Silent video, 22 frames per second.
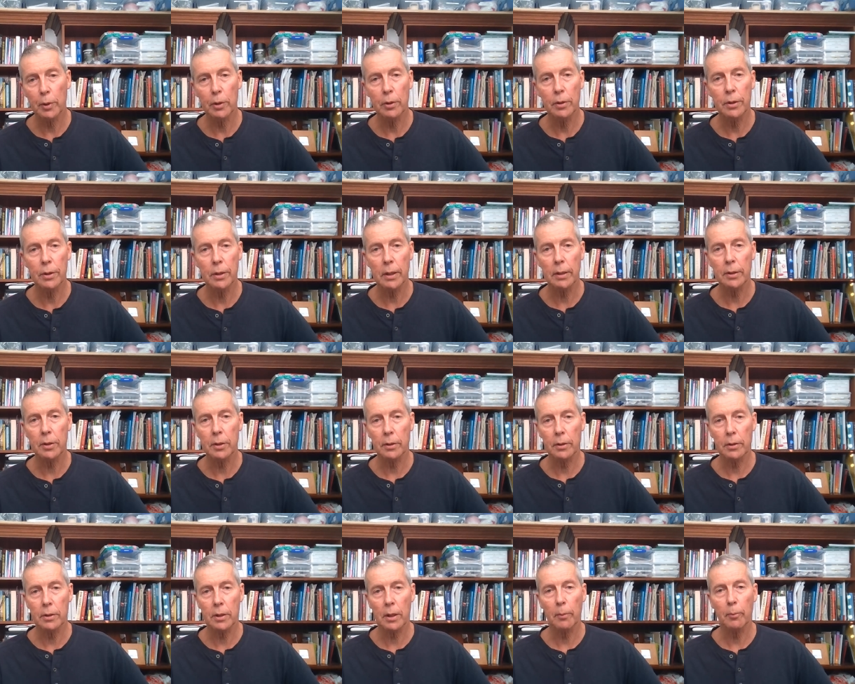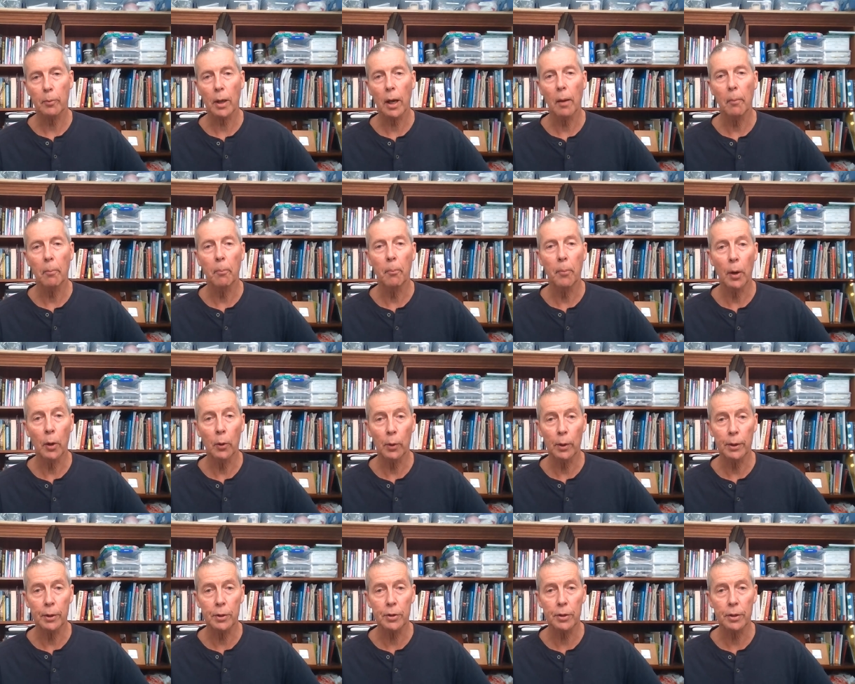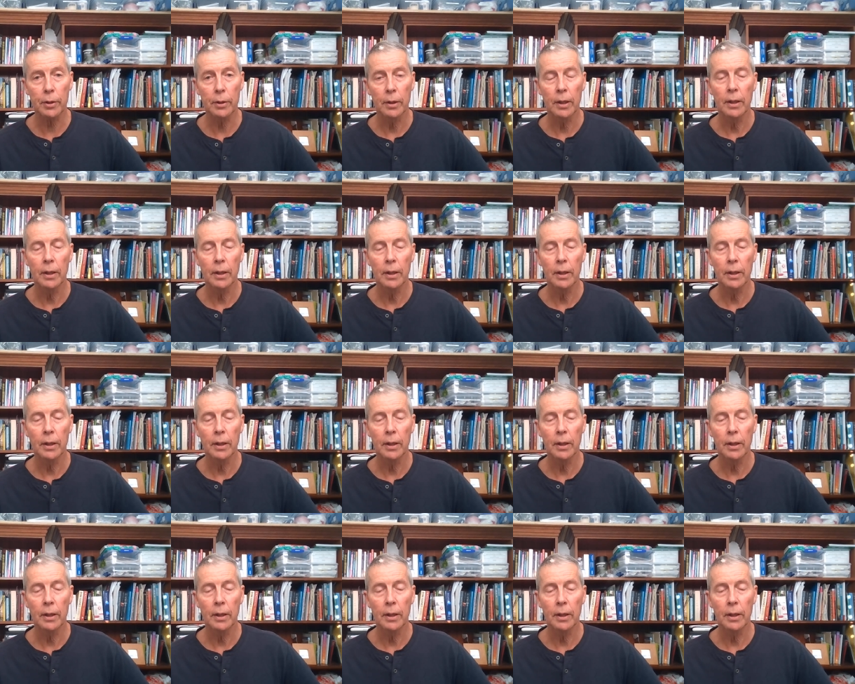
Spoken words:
used as a subcut bolus.